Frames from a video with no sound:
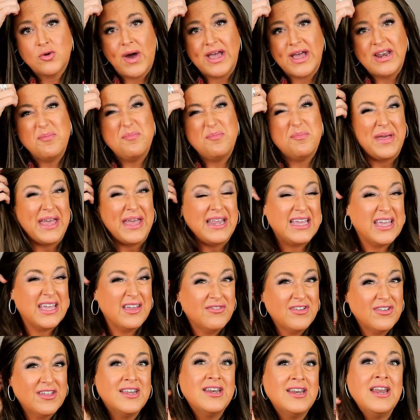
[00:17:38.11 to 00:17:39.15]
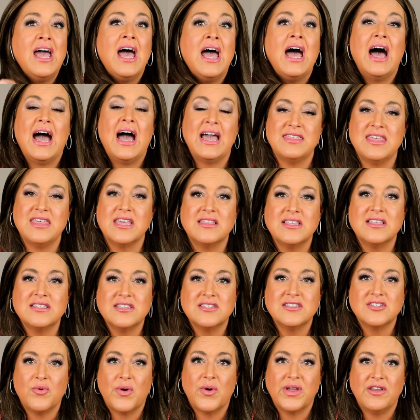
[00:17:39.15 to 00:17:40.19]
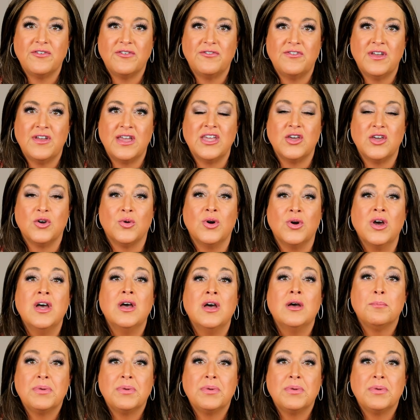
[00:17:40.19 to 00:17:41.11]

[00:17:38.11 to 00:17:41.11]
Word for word: quite a bit even, I think this is going to fit you.